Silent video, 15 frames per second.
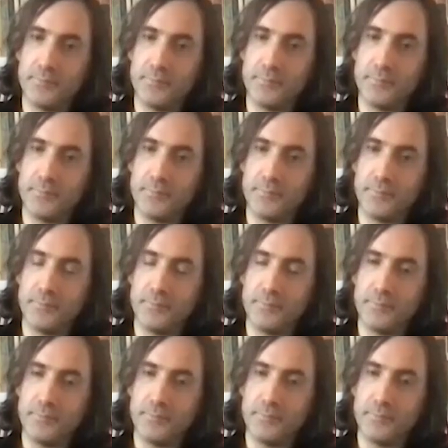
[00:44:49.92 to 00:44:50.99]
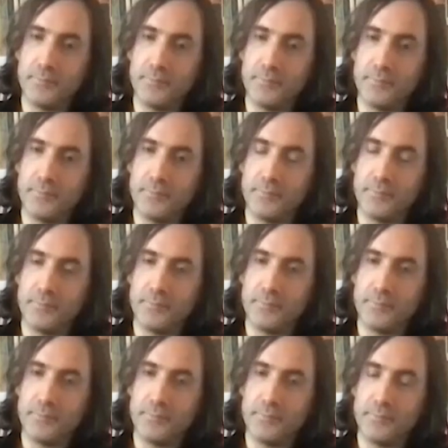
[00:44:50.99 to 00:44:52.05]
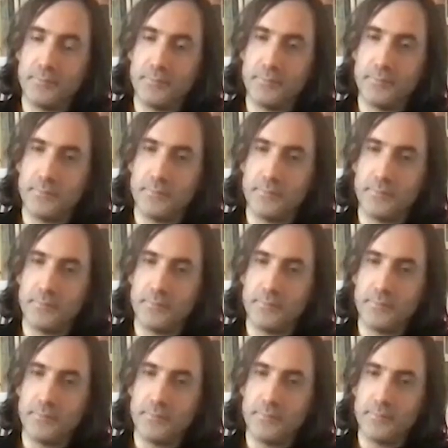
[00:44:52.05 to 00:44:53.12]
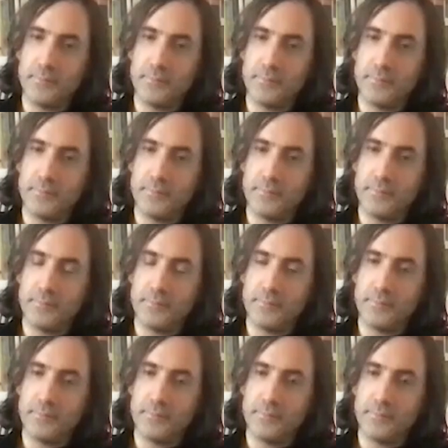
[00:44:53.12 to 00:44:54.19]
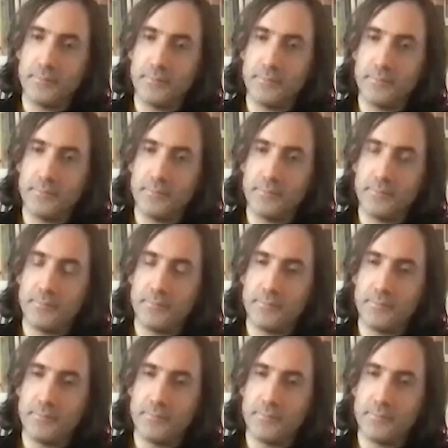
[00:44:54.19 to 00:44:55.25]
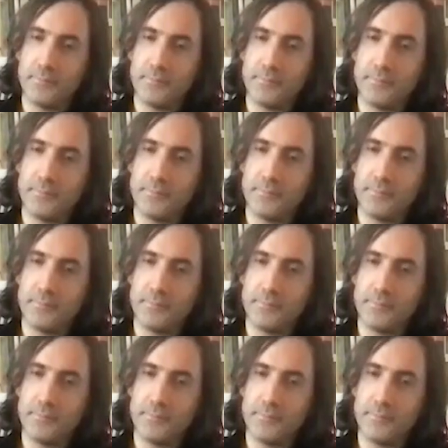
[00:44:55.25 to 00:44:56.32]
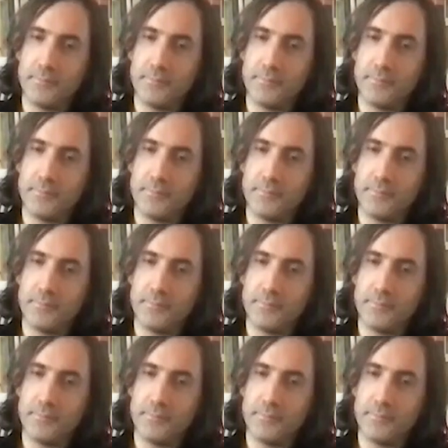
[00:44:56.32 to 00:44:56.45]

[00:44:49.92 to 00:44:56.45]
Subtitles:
This person isn't speaking.